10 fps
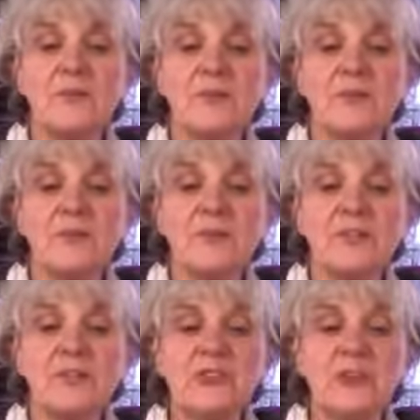The
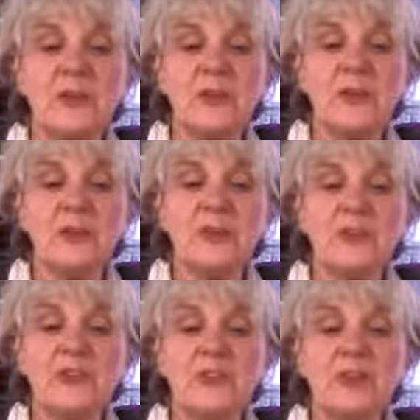tissue paper will
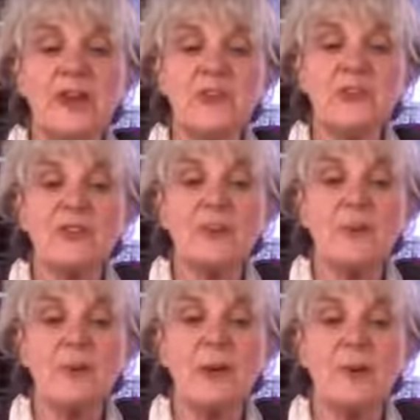just
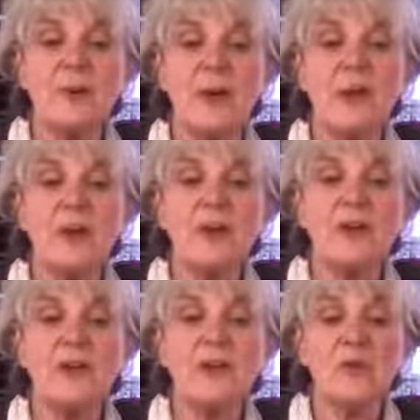naturally break away
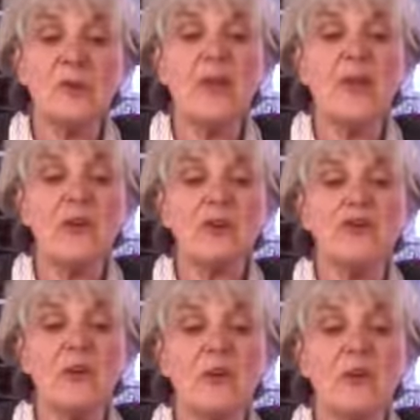from the
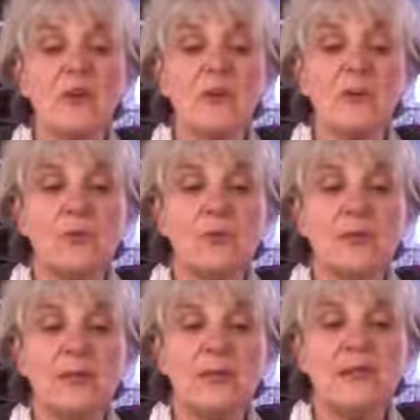edge of your
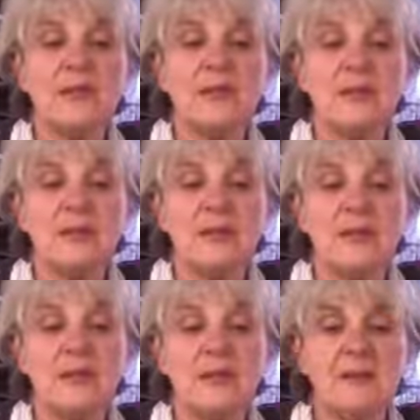
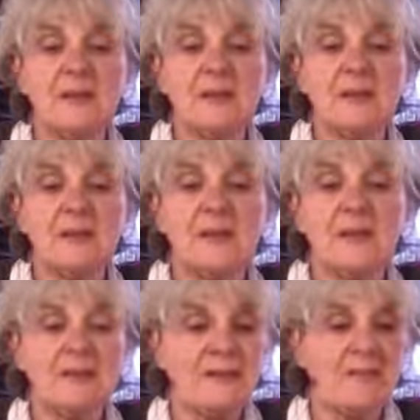decally
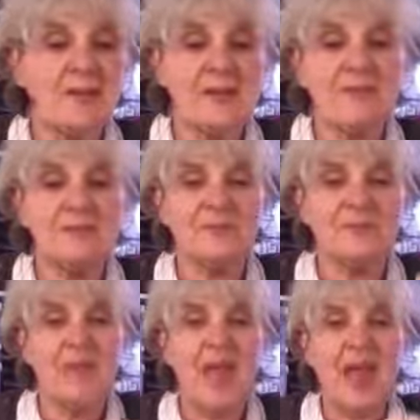thing. So,
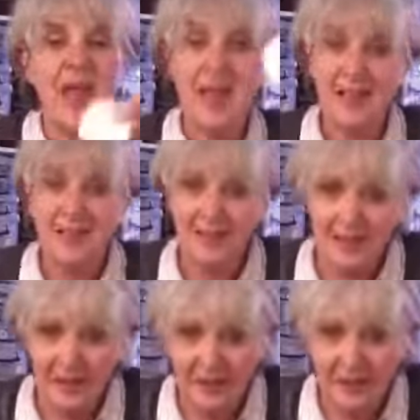
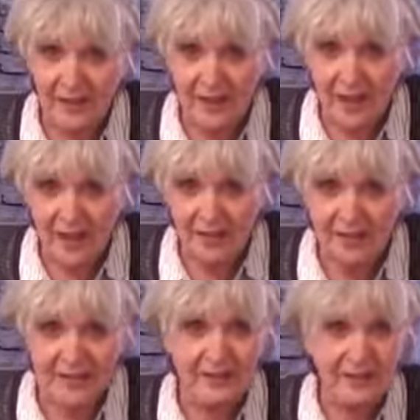like
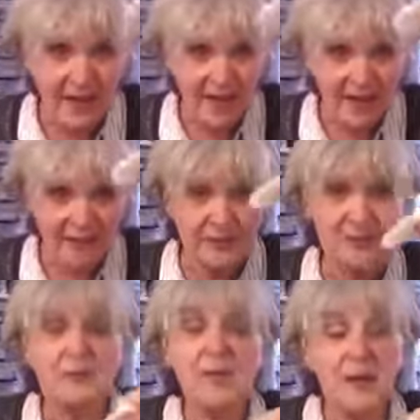that. Then,
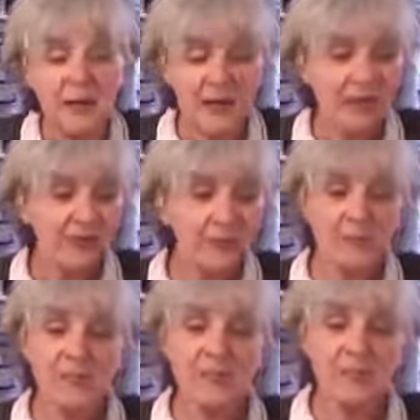if you
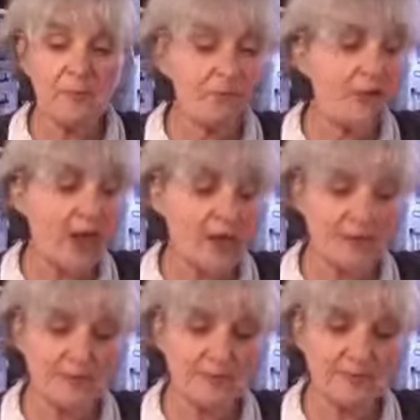want to leave them
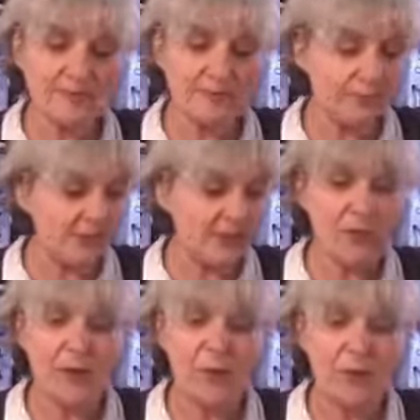flat,
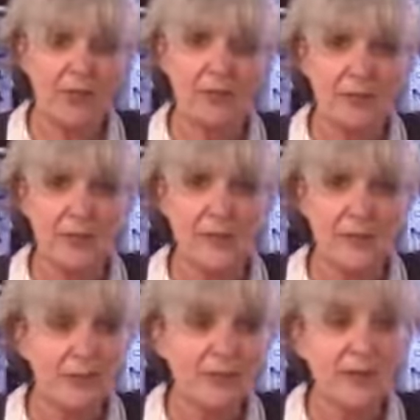that's one way of doing it.